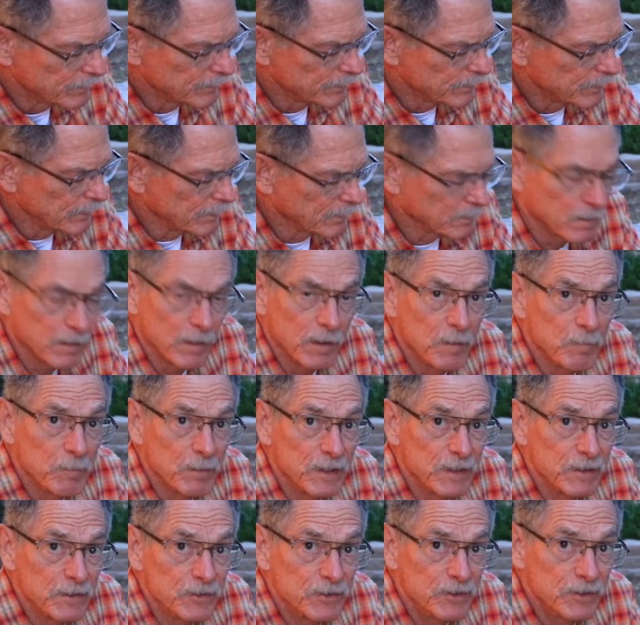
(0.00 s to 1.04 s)
Not gonna
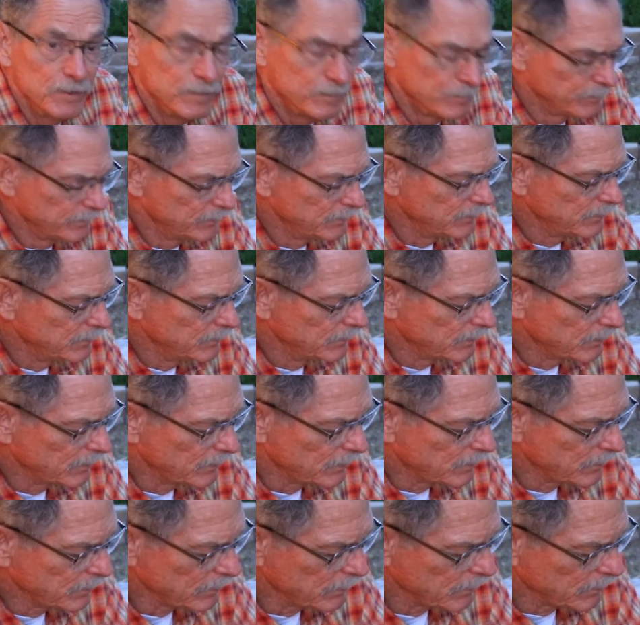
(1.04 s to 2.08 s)
budge.
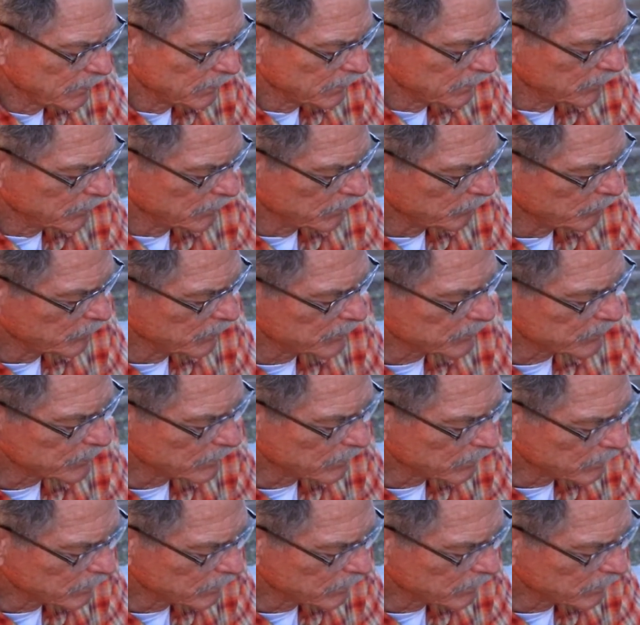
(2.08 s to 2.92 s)
Not gonna budge at